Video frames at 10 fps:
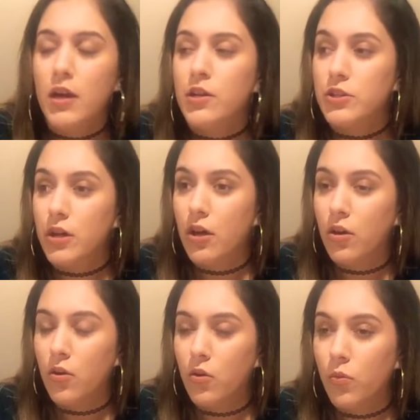
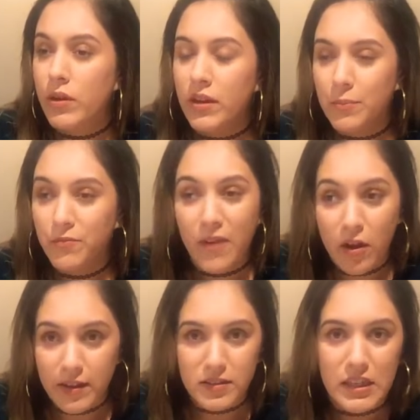So we ended up
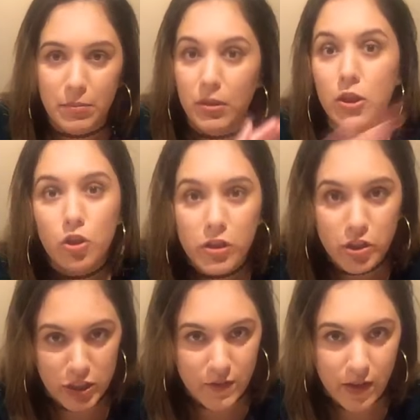falling asleep. Literally
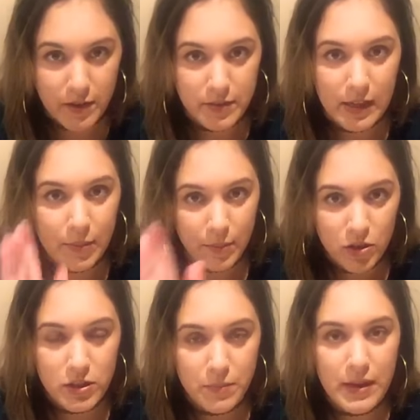just fell asleep. Let me
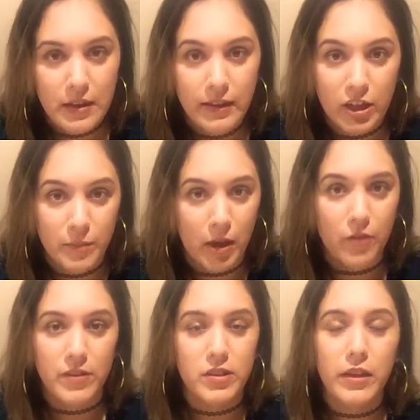just be clear
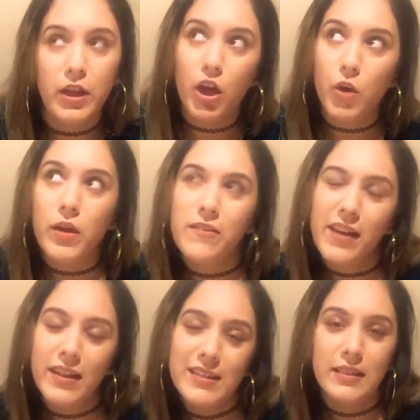about this. I'm like, oh, we
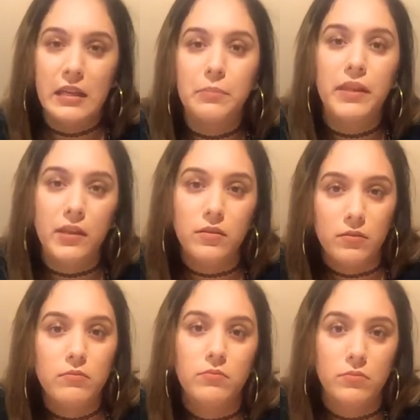fell asleep. Like,
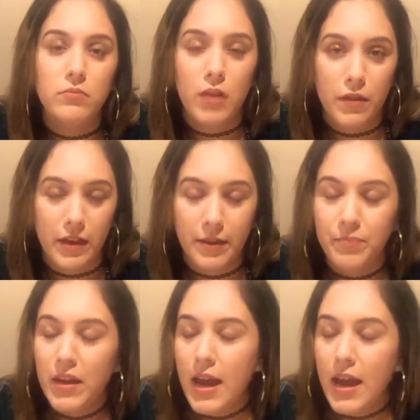nothing.